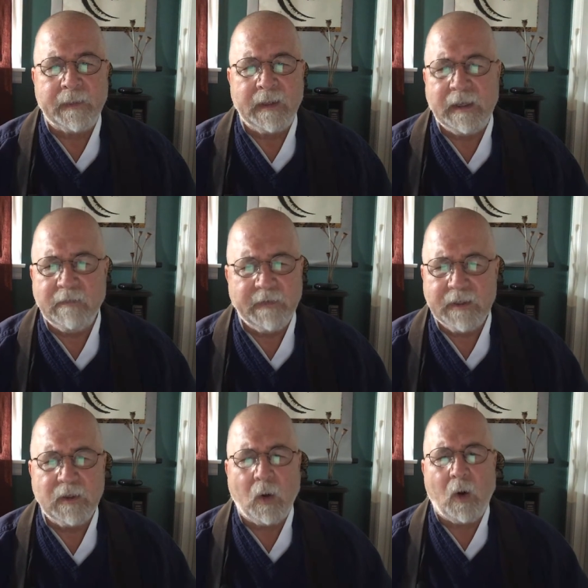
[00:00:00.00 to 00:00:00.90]
He
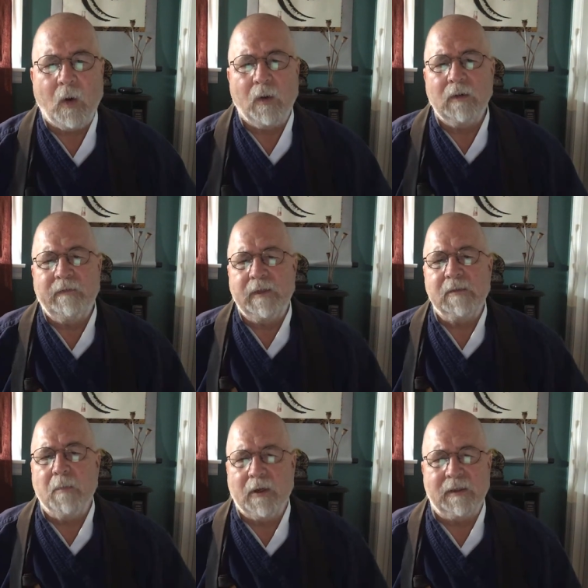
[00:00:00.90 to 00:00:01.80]
invited all of his
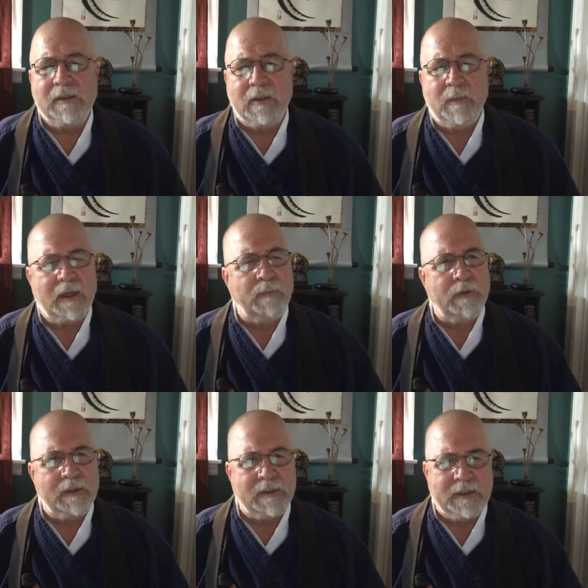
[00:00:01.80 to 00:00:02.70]
monks to make a
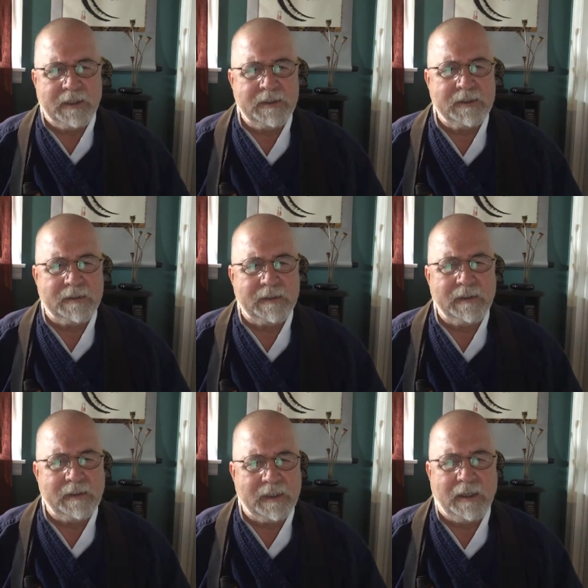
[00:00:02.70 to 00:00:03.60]
presentation,
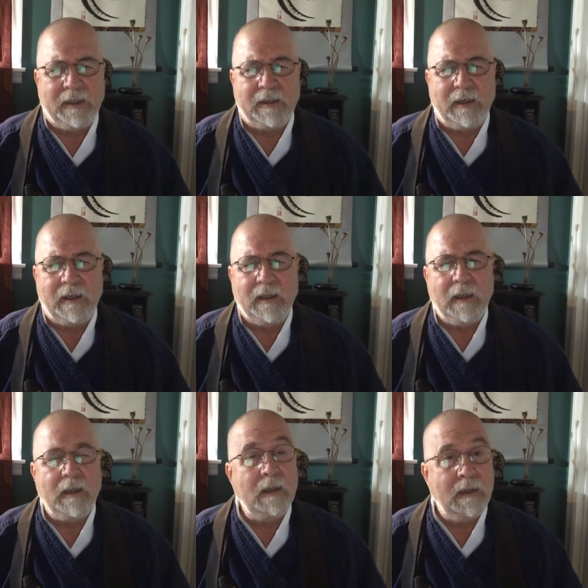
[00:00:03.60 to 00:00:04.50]
saying,
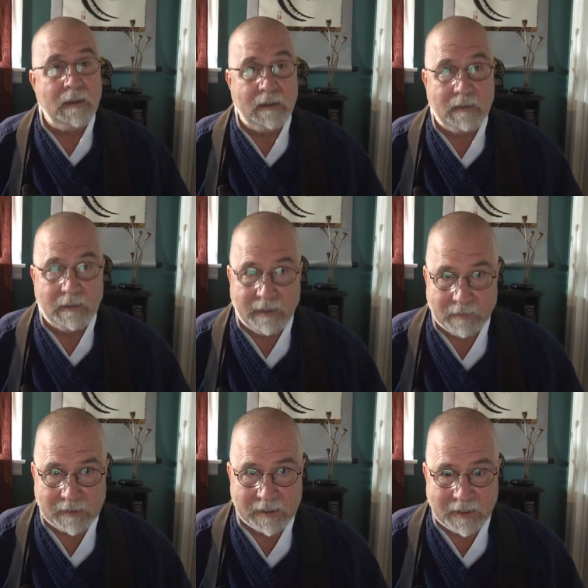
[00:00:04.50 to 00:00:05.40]
the
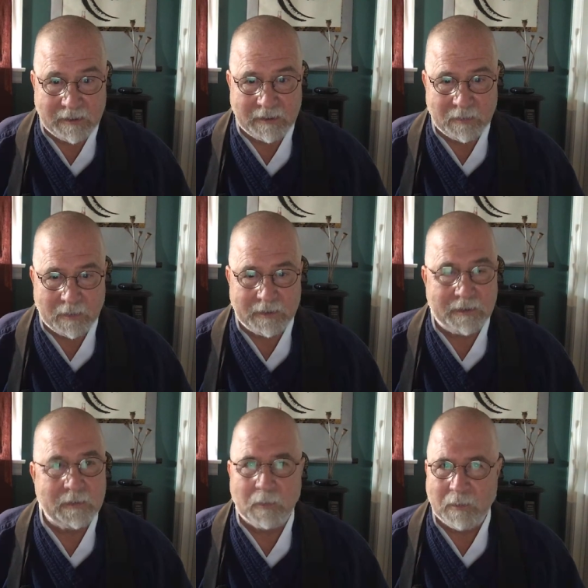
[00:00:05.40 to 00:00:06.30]
outstanding one
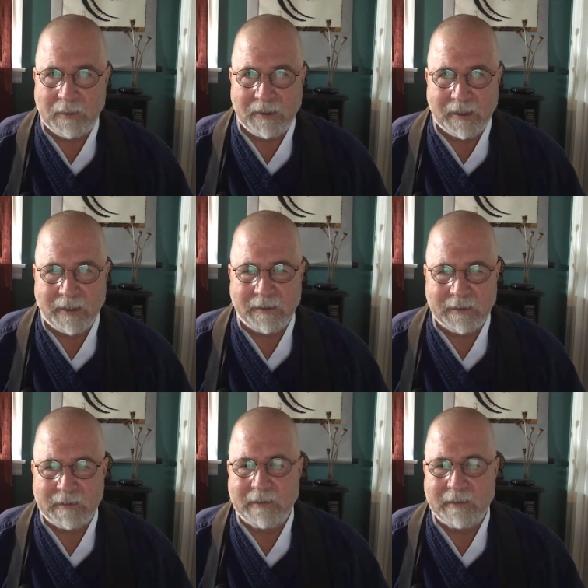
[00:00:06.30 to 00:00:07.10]
will be sent.